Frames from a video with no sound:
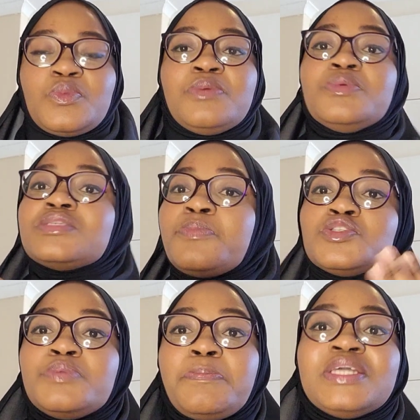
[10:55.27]
We're
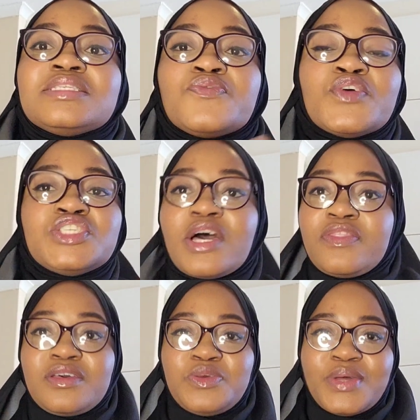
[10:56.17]
supposed to be peace for each
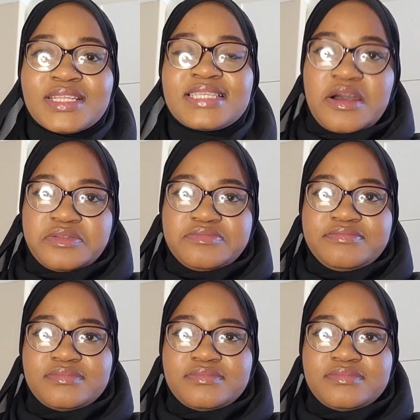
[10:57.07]
other. You are now.